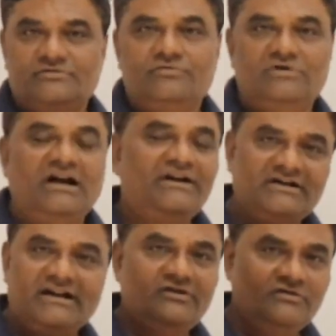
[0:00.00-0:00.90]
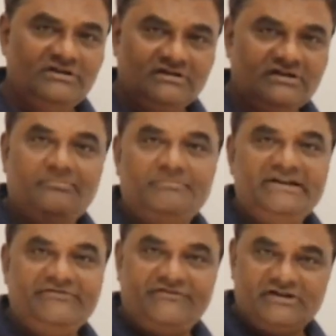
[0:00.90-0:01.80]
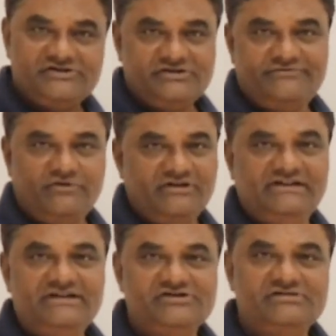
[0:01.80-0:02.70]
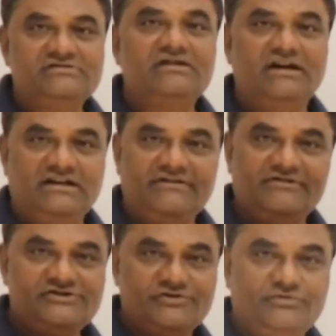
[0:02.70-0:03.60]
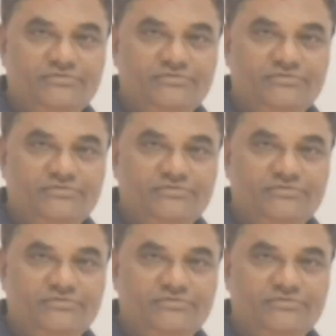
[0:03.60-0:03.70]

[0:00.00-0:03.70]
So I will write on a complete function for deletion and I will show